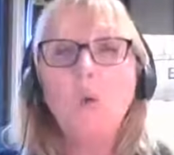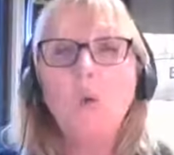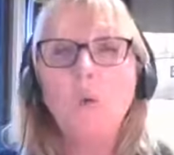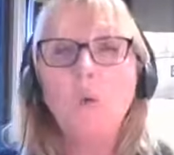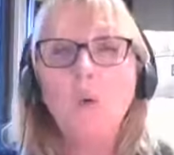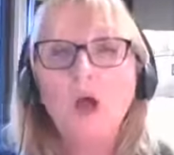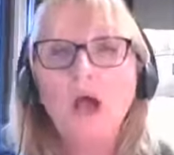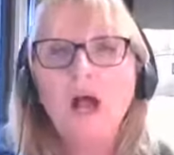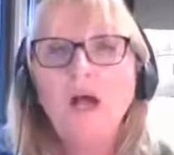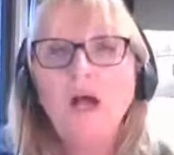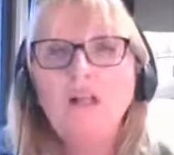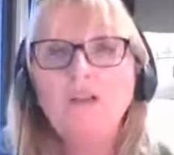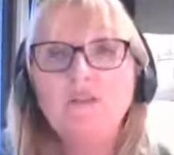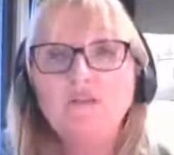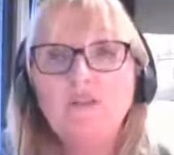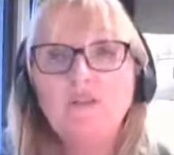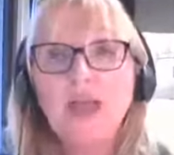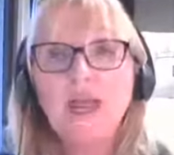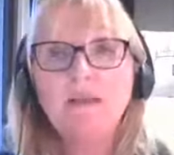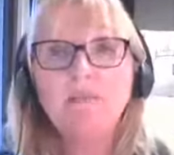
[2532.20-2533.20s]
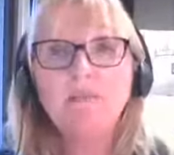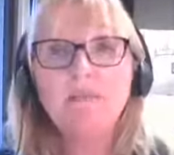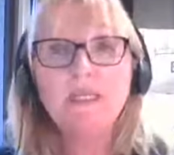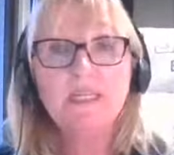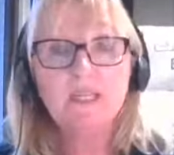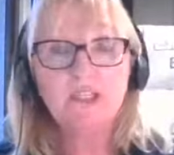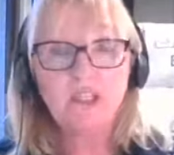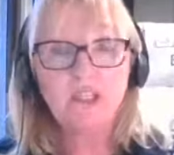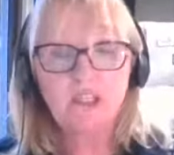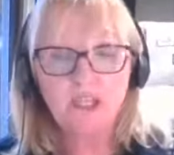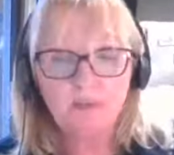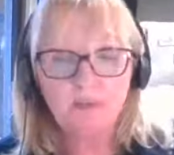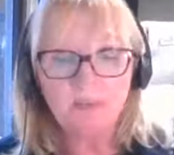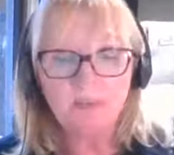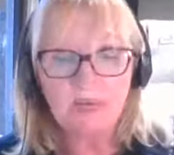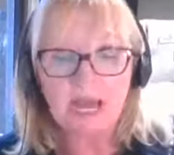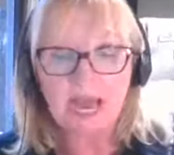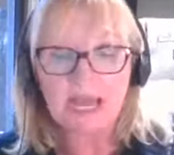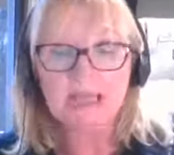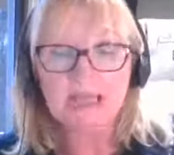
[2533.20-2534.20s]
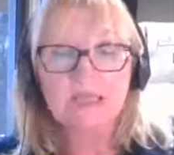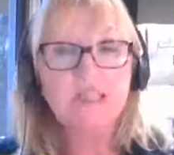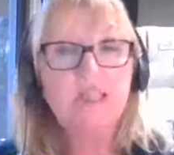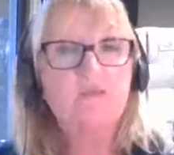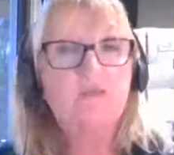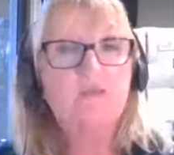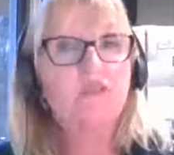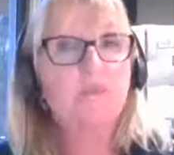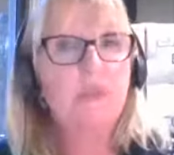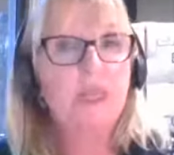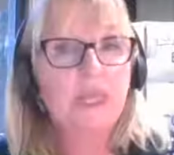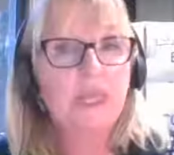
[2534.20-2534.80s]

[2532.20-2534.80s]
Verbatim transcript: World famous gymnast from the